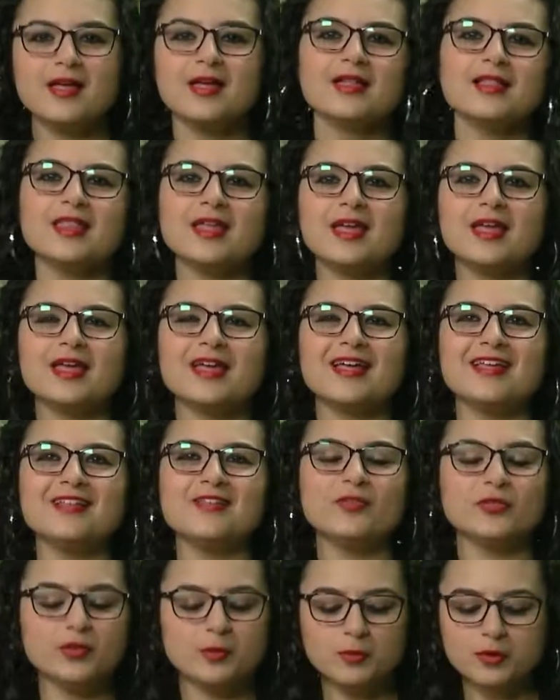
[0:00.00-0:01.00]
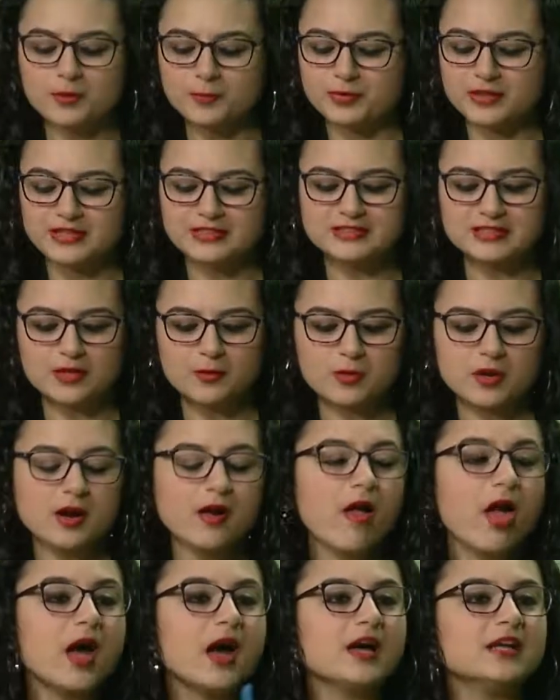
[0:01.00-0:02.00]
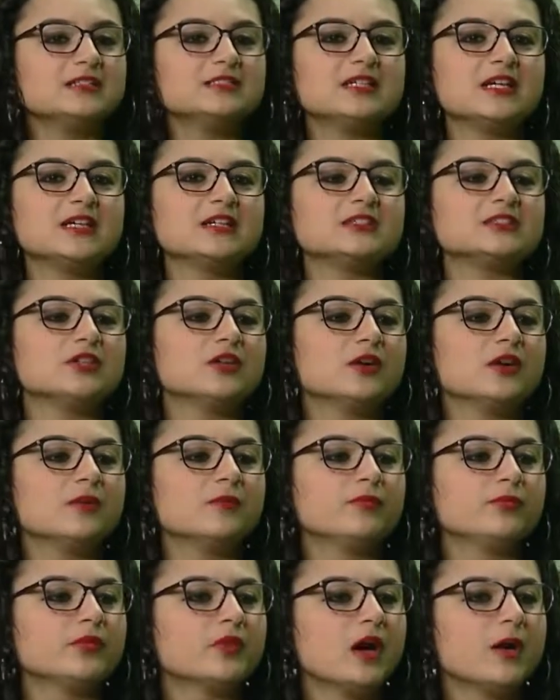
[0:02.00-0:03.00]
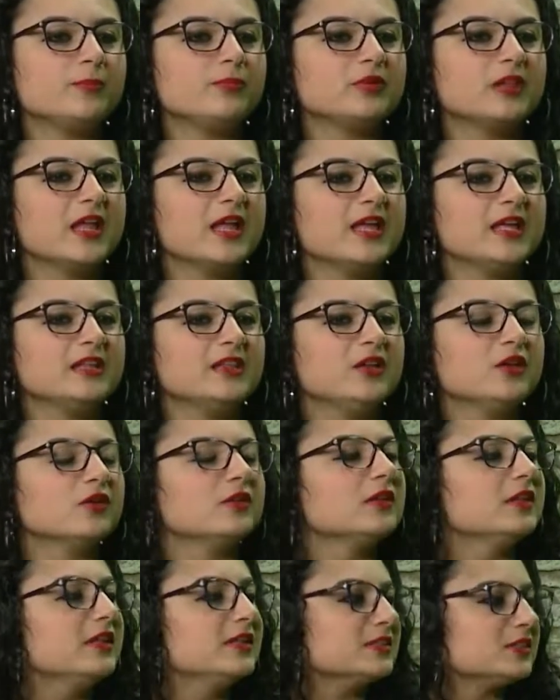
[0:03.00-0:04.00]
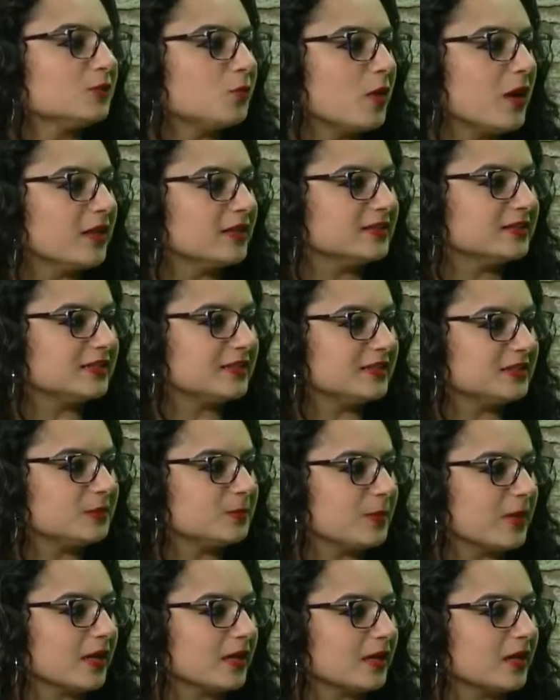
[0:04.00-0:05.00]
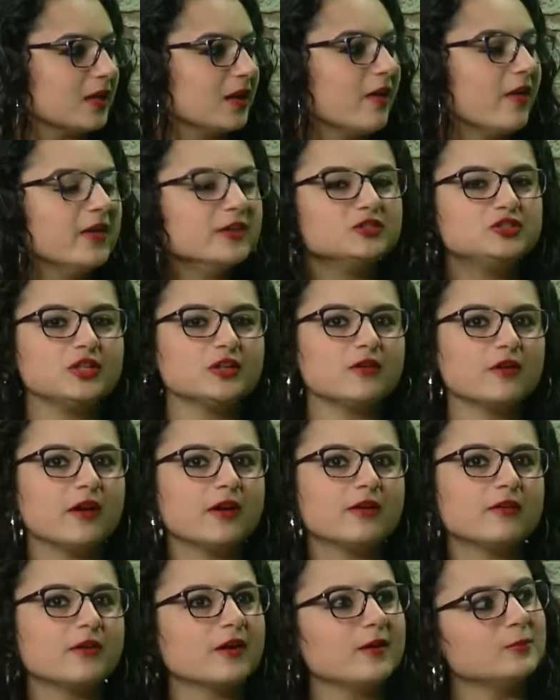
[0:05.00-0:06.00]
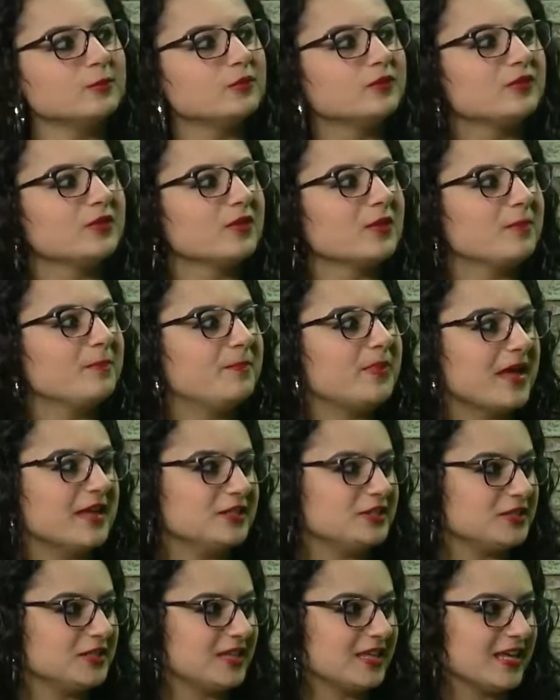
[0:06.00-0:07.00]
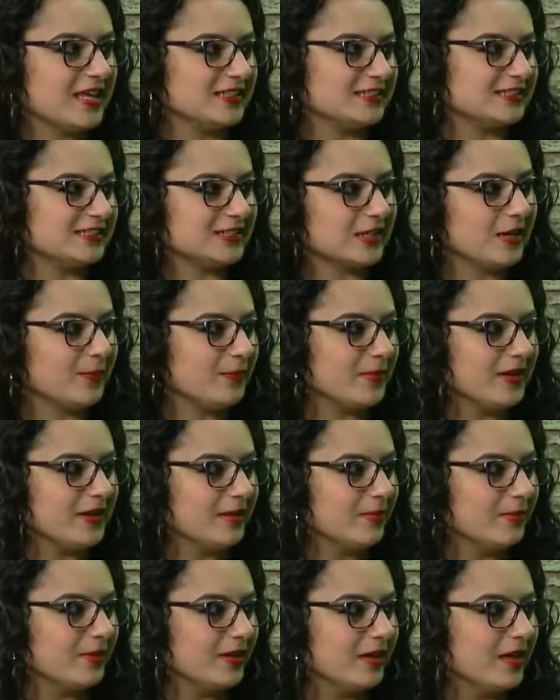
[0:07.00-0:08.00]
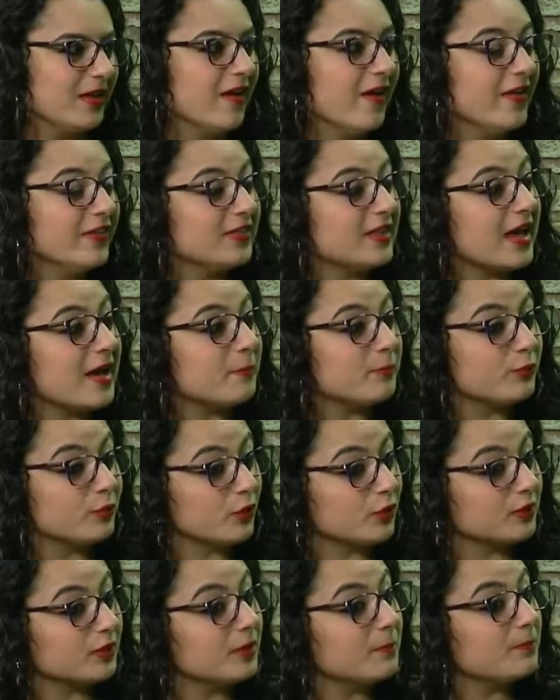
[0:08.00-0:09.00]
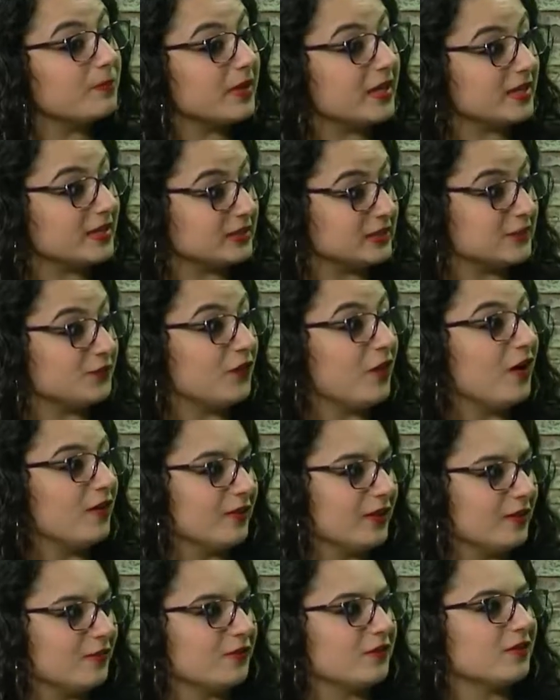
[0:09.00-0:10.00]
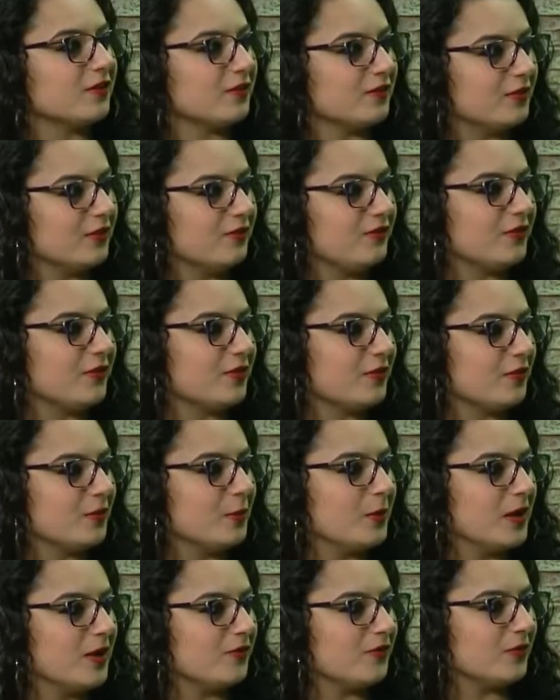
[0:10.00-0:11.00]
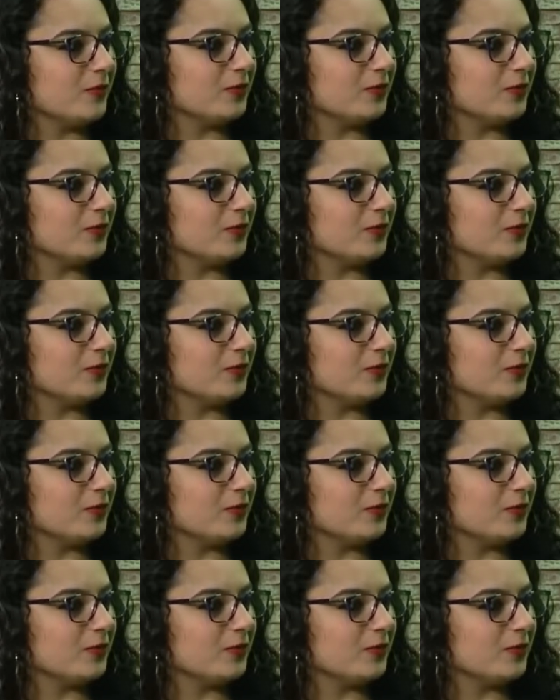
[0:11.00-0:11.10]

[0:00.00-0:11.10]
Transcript: Like, the more it plays out where Isaiah's not playing nearly as well as they expected. Jay Crowder got moved to the bench and can't stop anybody. That Brooklyn pick is falling further and further away from